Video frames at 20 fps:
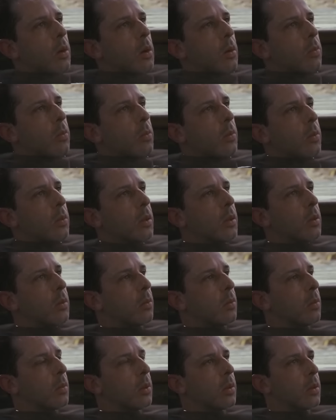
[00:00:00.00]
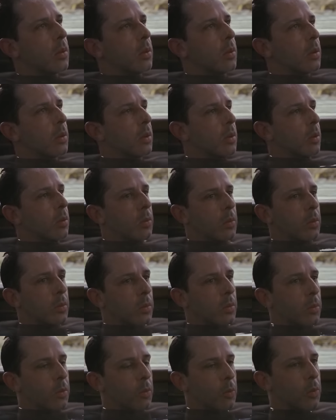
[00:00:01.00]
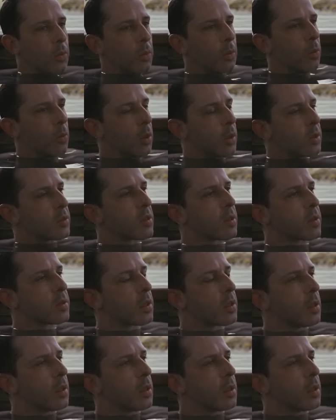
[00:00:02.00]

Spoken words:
It's painful to watch. Behind the scenes,